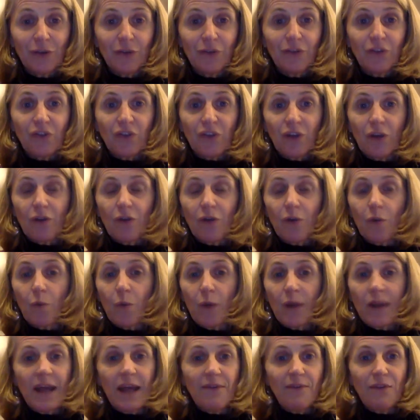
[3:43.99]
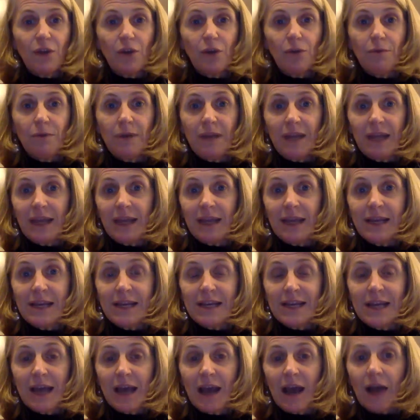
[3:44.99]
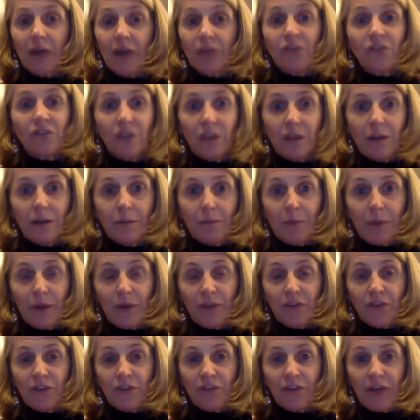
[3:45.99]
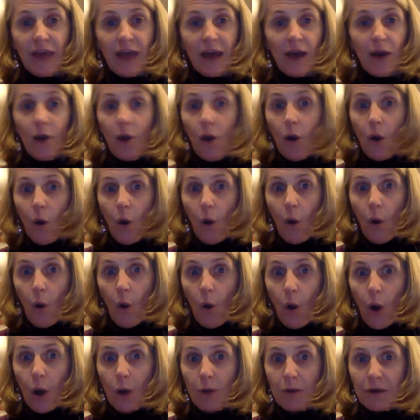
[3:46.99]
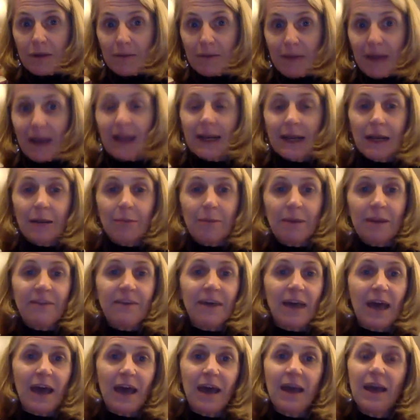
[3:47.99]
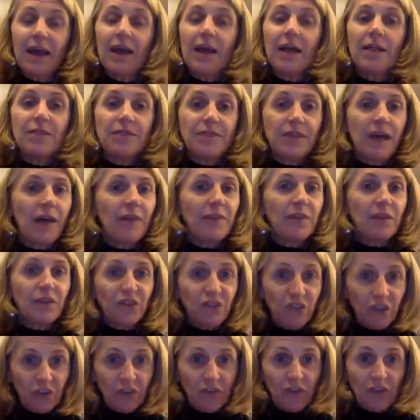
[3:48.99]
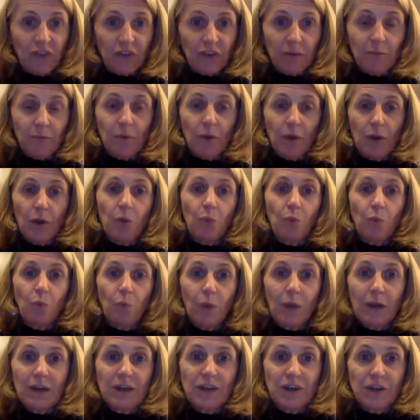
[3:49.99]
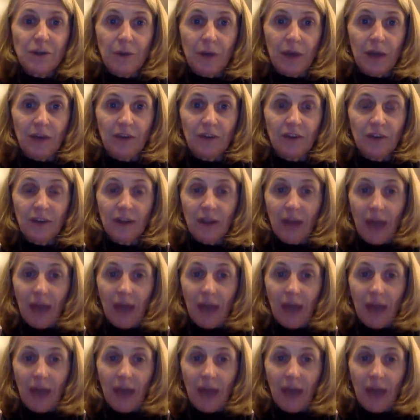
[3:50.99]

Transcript: so that whenever you need a sudden burst of air or holding back a little bit of air, that the system will do it.